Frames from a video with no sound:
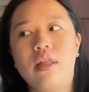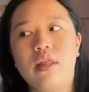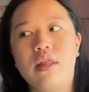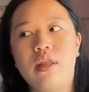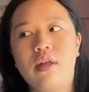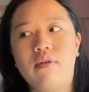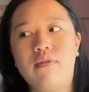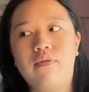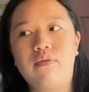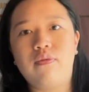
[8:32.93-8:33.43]

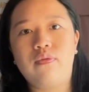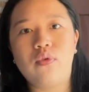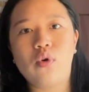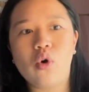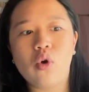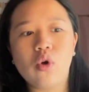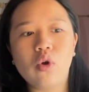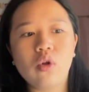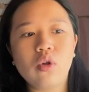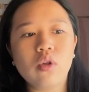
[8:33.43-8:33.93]
the
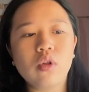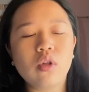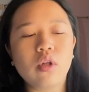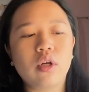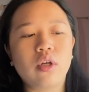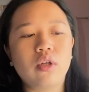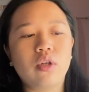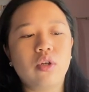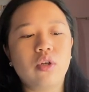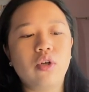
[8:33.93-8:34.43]
full
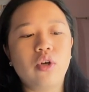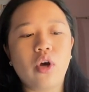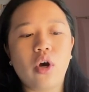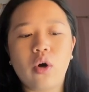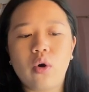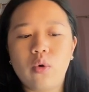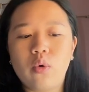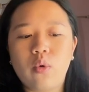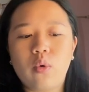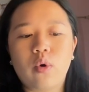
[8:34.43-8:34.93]

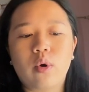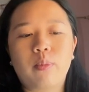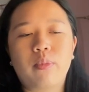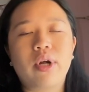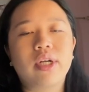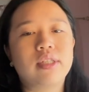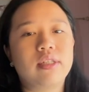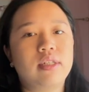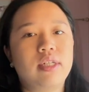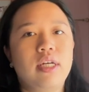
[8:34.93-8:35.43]
note or
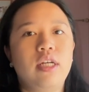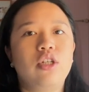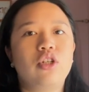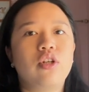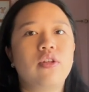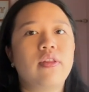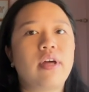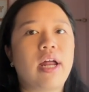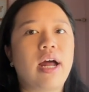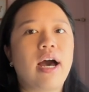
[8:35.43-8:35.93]

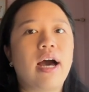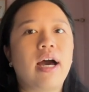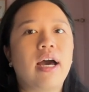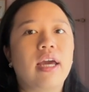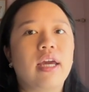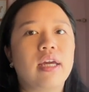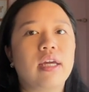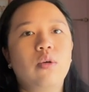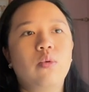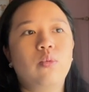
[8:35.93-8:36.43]
presentation that
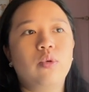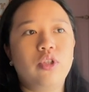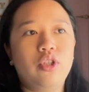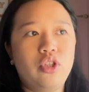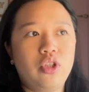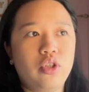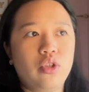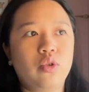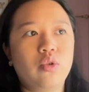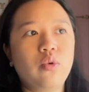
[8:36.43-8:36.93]
I would
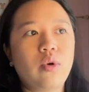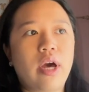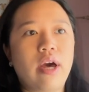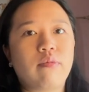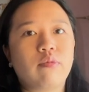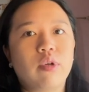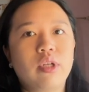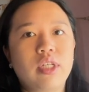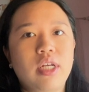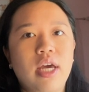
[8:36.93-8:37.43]
do
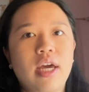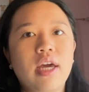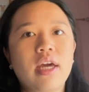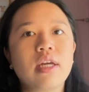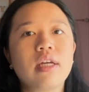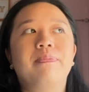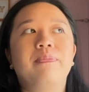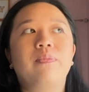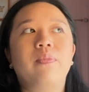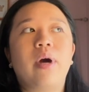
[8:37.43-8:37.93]
every day.